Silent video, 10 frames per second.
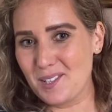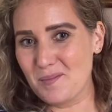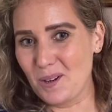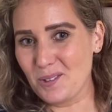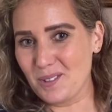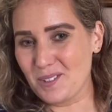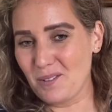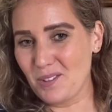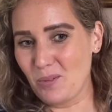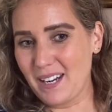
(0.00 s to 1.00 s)
spoke to us
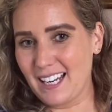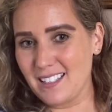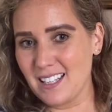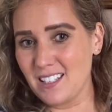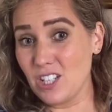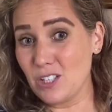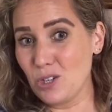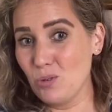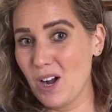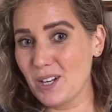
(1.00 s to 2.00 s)
over the weekend saying, do you
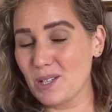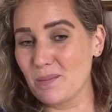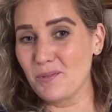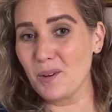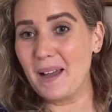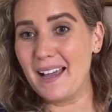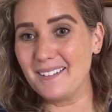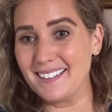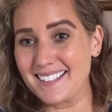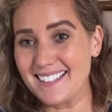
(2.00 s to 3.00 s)
do workshops for
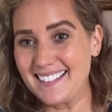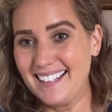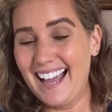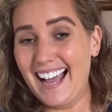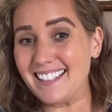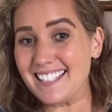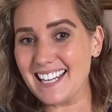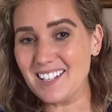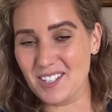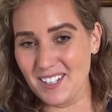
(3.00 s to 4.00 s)
parents and
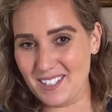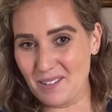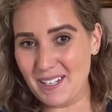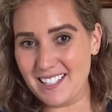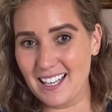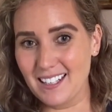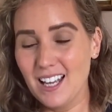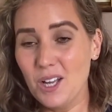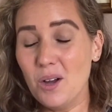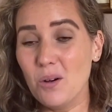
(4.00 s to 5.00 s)
teachers? And we said,
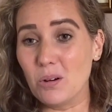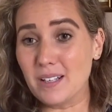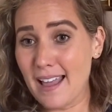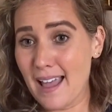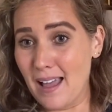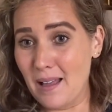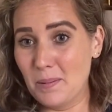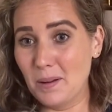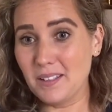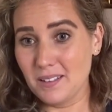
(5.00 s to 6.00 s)
well, yeah,
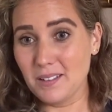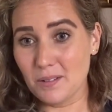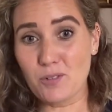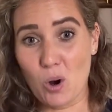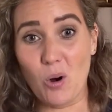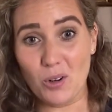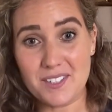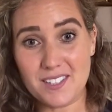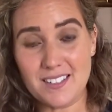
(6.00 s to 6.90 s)
but of course,